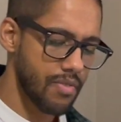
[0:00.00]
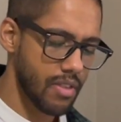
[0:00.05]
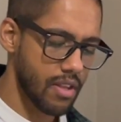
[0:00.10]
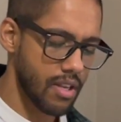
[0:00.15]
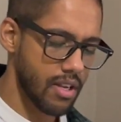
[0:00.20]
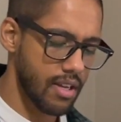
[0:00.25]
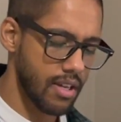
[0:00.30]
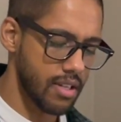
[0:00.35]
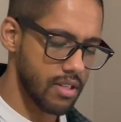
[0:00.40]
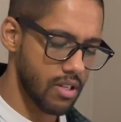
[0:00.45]

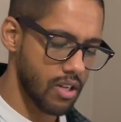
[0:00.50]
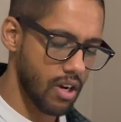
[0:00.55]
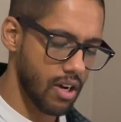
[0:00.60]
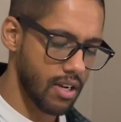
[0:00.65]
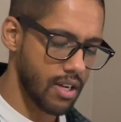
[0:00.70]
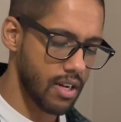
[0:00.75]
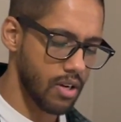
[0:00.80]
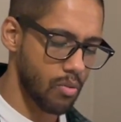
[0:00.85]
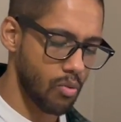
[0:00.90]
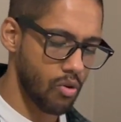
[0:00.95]
and got
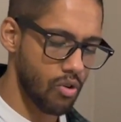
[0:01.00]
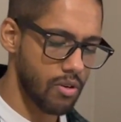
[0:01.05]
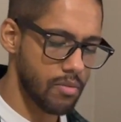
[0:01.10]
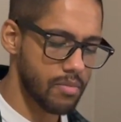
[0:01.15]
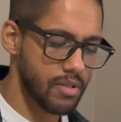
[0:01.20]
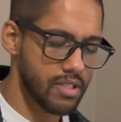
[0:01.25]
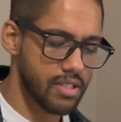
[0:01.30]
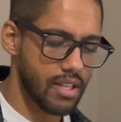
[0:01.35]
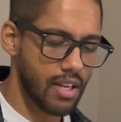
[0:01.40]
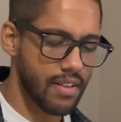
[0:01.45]
kind of warm
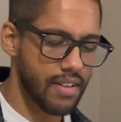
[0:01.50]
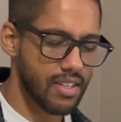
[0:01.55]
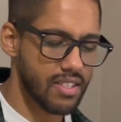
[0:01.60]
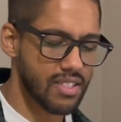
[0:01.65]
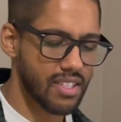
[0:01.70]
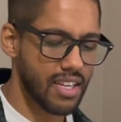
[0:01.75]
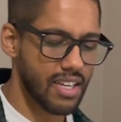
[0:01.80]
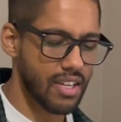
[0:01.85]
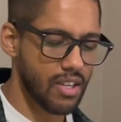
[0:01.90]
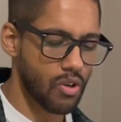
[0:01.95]
because now that it's
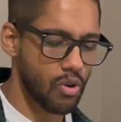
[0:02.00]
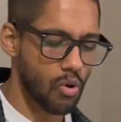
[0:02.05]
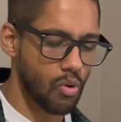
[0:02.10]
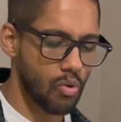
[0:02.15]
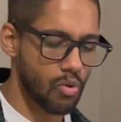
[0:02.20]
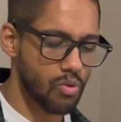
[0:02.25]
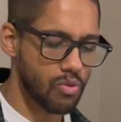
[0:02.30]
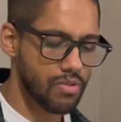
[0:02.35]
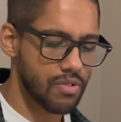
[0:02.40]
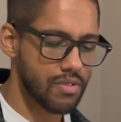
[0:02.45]
getting
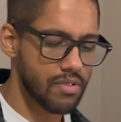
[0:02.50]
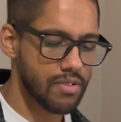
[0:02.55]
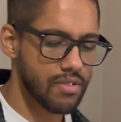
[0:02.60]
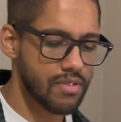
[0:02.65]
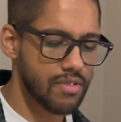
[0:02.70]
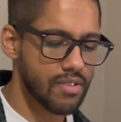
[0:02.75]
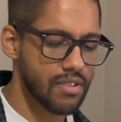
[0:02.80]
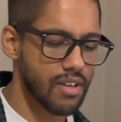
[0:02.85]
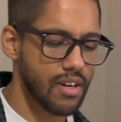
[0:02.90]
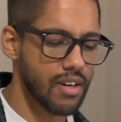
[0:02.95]
cold,
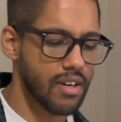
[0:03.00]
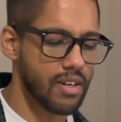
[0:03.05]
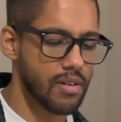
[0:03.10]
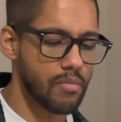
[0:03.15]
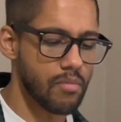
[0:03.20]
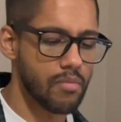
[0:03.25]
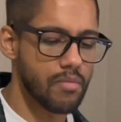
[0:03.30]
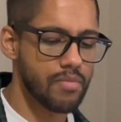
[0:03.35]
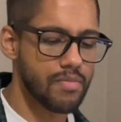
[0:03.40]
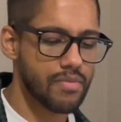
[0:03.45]

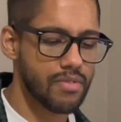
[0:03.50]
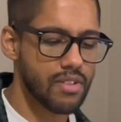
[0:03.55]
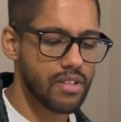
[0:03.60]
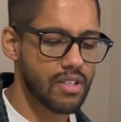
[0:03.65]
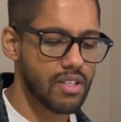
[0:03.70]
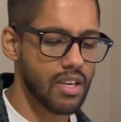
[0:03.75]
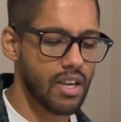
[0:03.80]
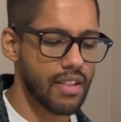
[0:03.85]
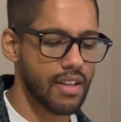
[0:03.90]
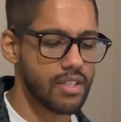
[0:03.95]

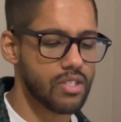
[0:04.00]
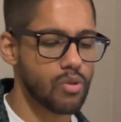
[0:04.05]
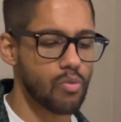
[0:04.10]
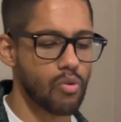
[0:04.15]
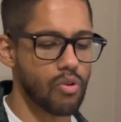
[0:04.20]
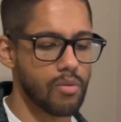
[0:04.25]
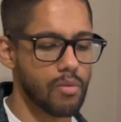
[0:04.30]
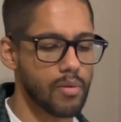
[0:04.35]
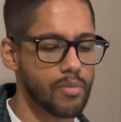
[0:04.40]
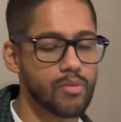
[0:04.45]
I like to
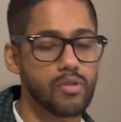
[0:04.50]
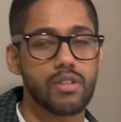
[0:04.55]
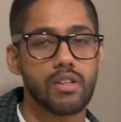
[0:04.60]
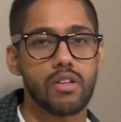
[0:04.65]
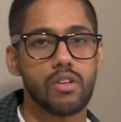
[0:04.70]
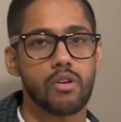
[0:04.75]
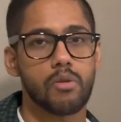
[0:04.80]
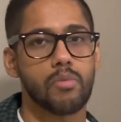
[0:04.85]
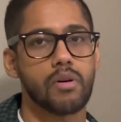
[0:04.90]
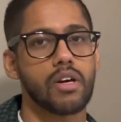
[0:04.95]
warm up with a
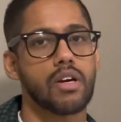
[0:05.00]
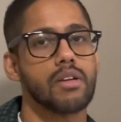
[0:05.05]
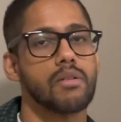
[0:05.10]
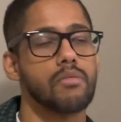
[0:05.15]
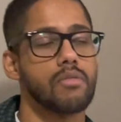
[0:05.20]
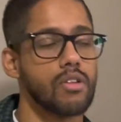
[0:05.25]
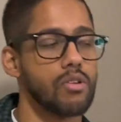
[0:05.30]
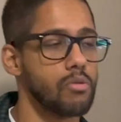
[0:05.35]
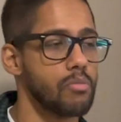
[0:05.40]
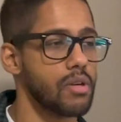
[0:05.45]
little
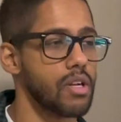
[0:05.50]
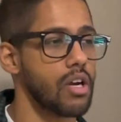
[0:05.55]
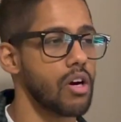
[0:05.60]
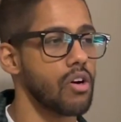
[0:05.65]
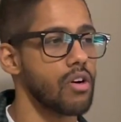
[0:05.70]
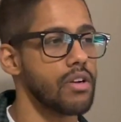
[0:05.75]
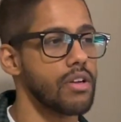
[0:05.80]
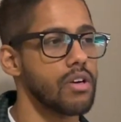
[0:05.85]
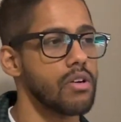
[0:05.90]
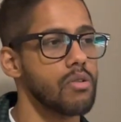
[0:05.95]
bit of
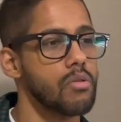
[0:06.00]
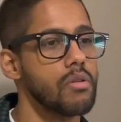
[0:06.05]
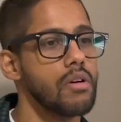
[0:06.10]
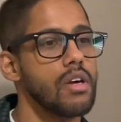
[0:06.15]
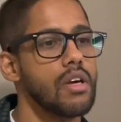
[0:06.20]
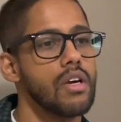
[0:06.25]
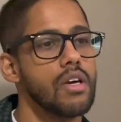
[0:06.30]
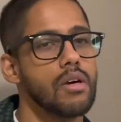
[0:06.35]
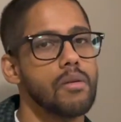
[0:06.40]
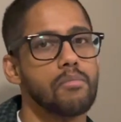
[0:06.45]
cardio
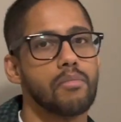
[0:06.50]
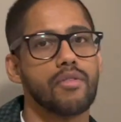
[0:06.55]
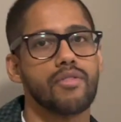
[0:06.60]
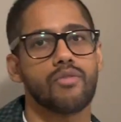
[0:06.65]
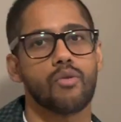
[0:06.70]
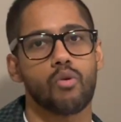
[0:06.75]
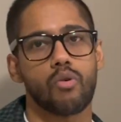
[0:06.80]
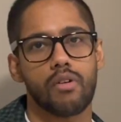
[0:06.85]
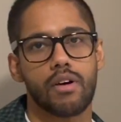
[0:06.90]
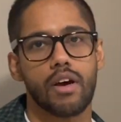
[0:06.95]

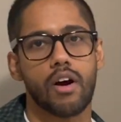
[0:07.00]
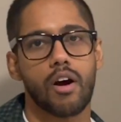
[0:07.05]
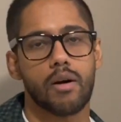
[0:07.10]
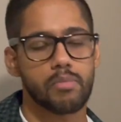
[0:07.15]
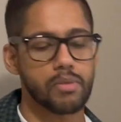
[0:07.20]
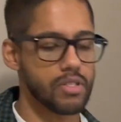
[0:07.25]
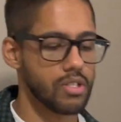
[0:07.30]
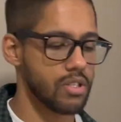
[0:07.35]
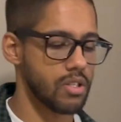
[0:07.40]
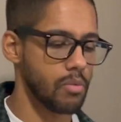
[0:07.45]
before I hop
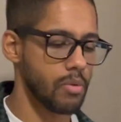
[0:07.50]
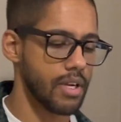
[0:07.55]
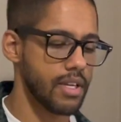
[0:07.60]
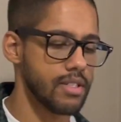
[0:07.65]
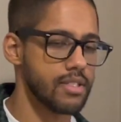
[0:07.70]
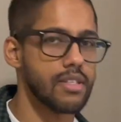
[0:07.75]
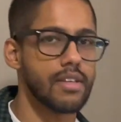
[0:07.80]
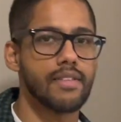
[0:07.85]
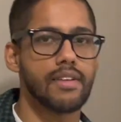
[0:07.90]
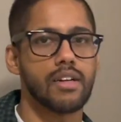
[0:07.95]
into the
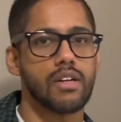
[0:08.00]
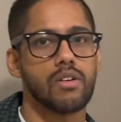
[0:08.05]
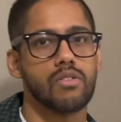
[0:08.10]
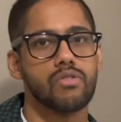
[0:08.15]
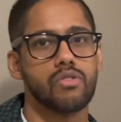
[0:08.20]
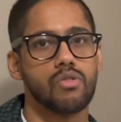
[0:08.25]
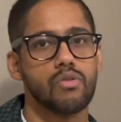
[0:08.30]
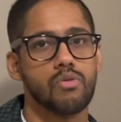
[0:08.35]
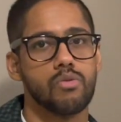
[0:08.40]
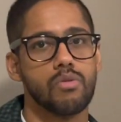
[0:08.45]
weights, and then I'll
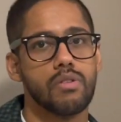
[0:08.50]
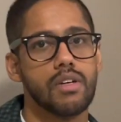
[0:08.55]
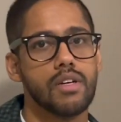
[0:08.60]
do,